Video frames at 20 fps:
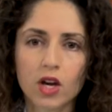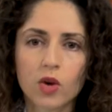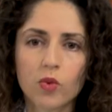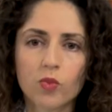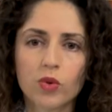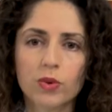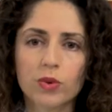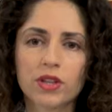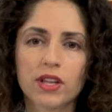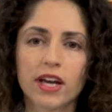
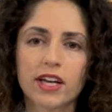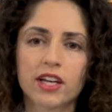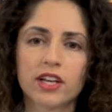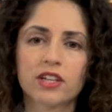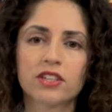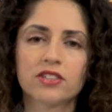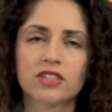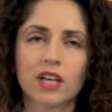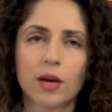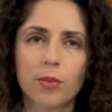We would like you
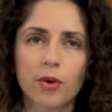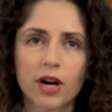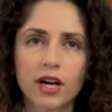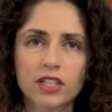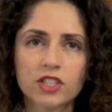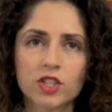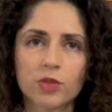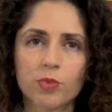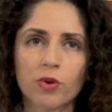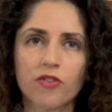to
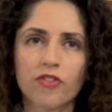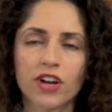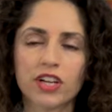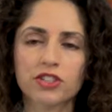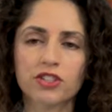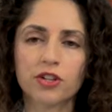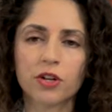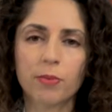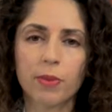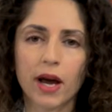summarize your
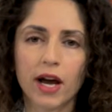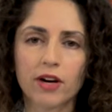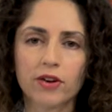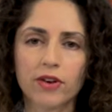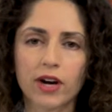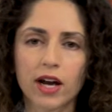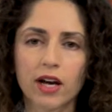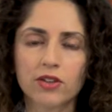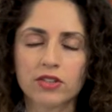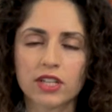professional
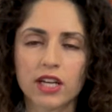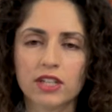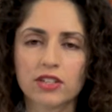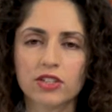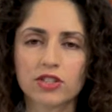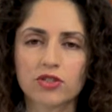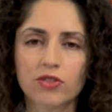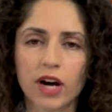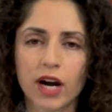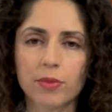background and
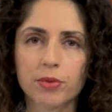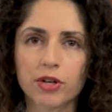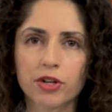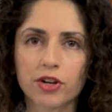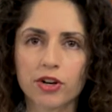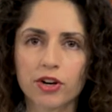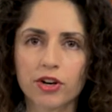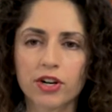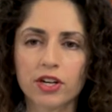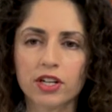describe your
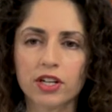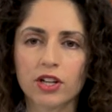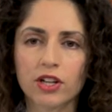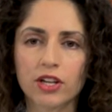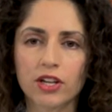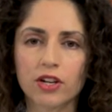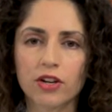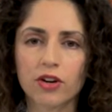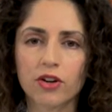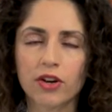current
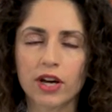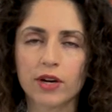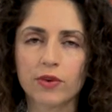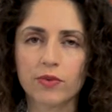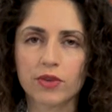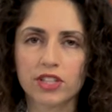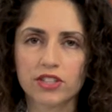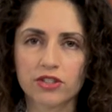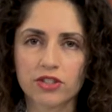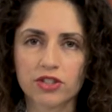clinical and
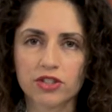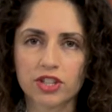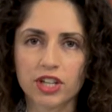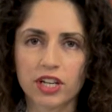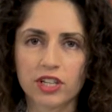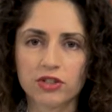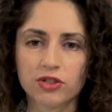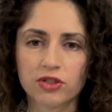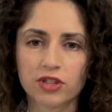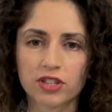research
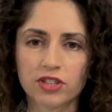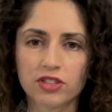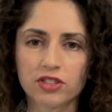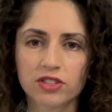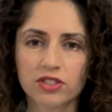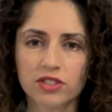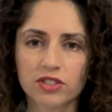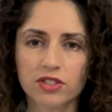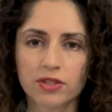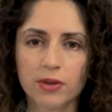
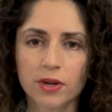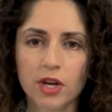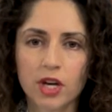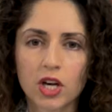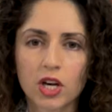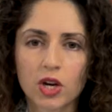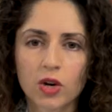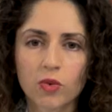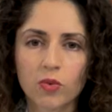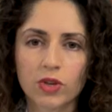interests.
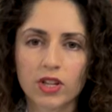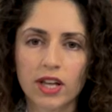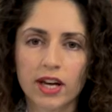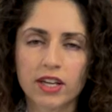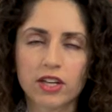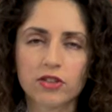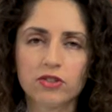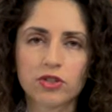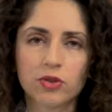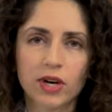We'd
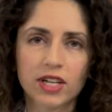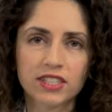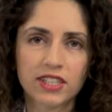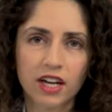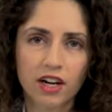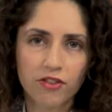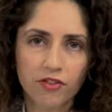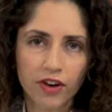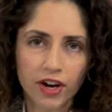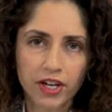like you to
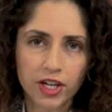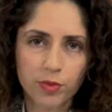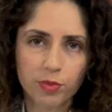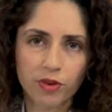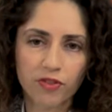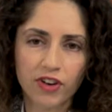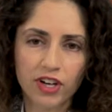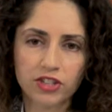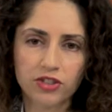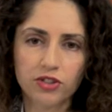identify your
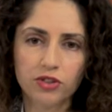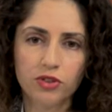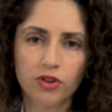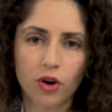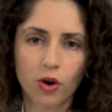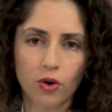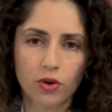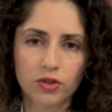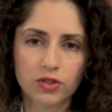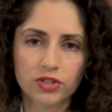professional
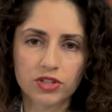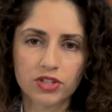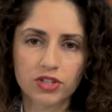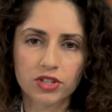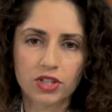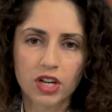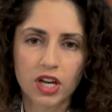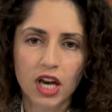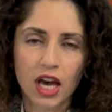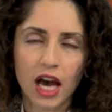
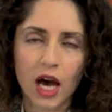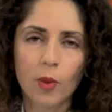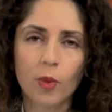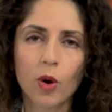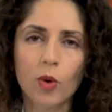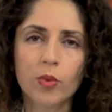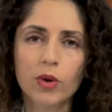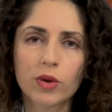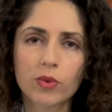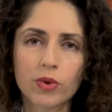goals. And
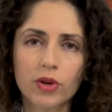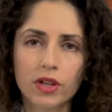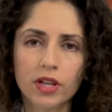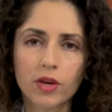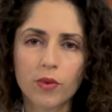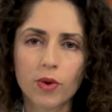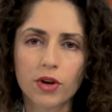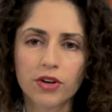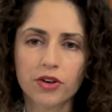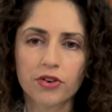what we really
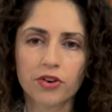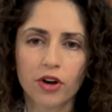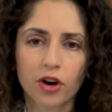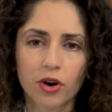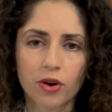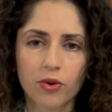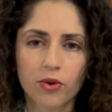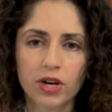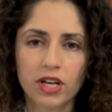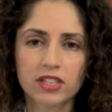want to
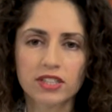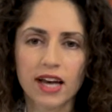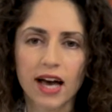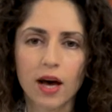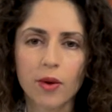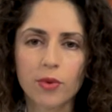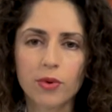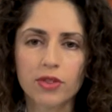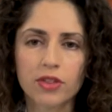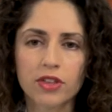know is
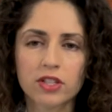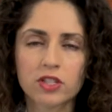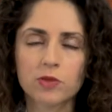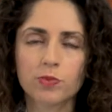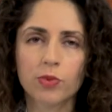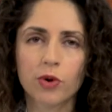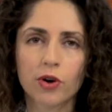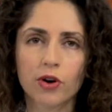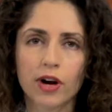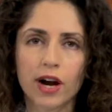how will this
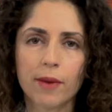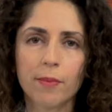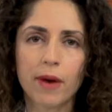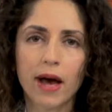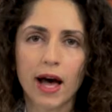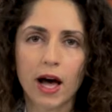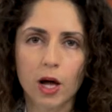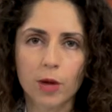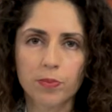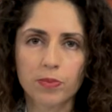program
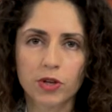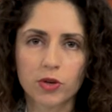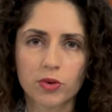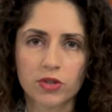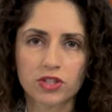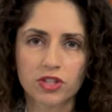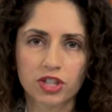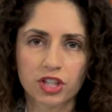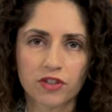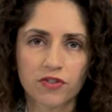help you
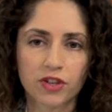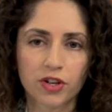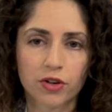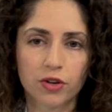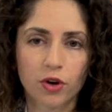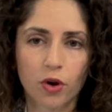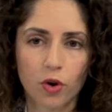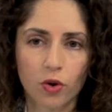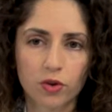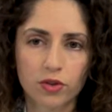achieve your
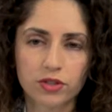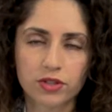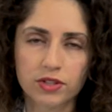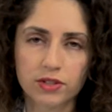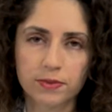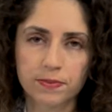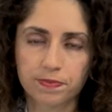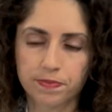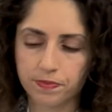goals?